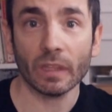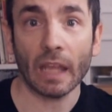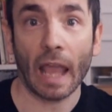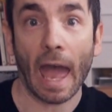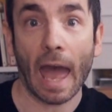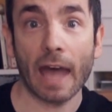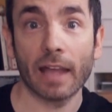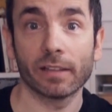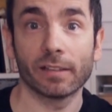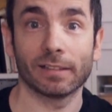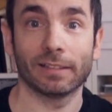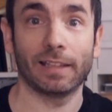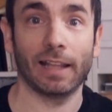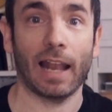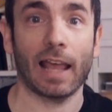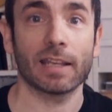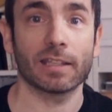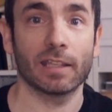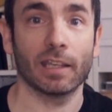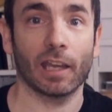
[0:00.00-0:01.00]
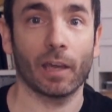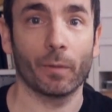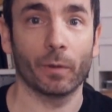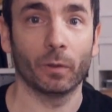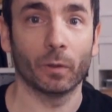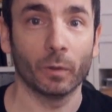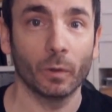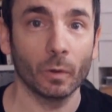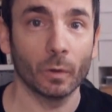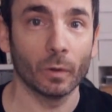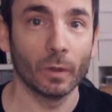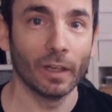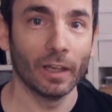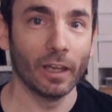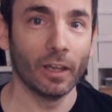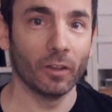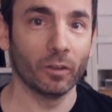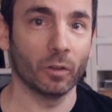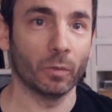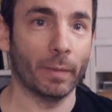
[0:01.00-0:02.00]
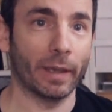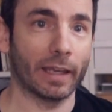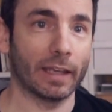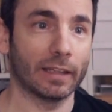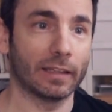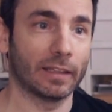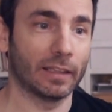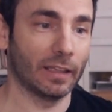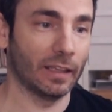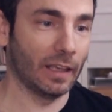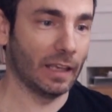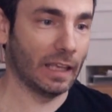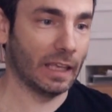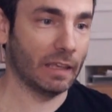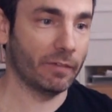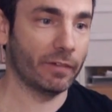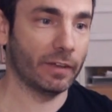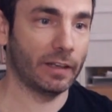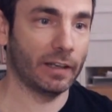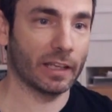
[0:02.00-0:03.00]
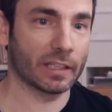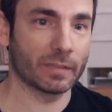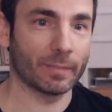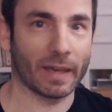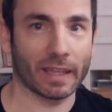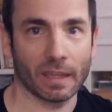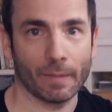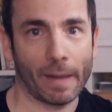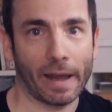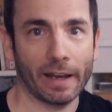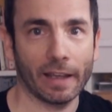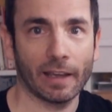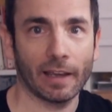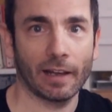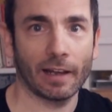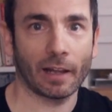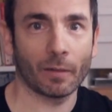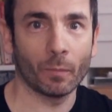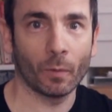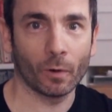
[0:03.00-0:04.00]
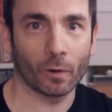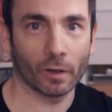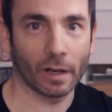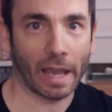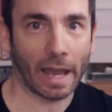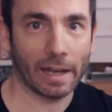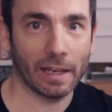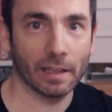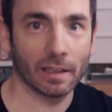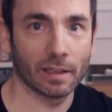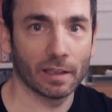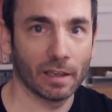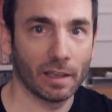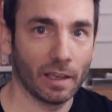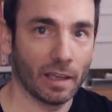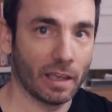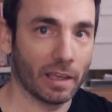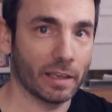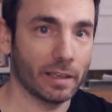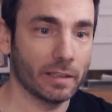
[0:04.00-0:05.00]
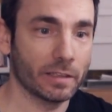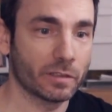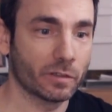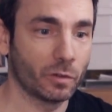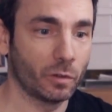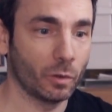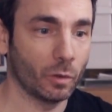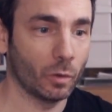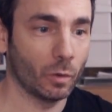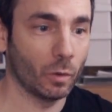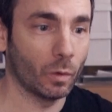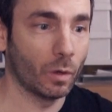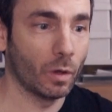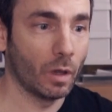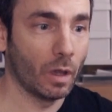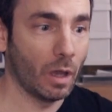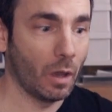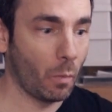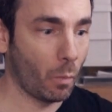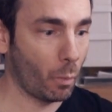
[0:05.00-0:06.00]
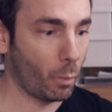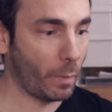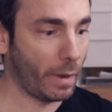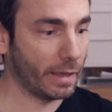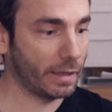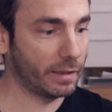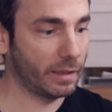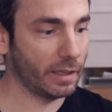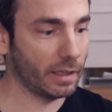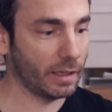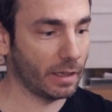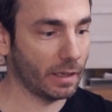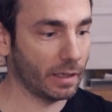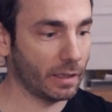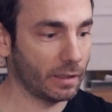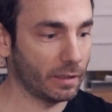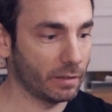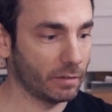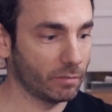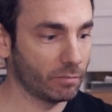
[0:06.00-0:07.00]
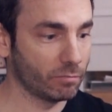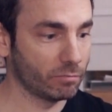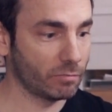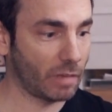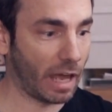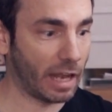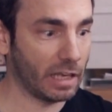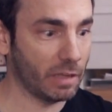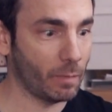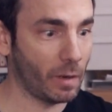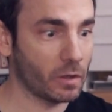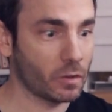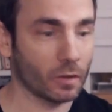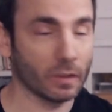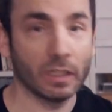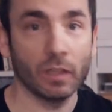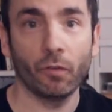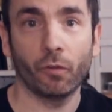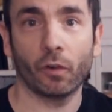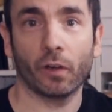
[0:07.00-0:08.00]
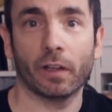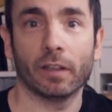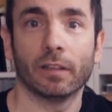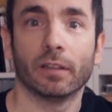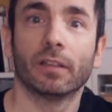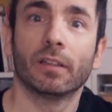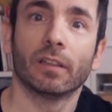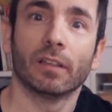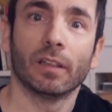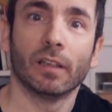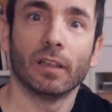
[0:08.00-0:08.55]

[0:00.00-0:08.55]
And the last thing I want to do to make it even less mathematical and more organic is to make the animation different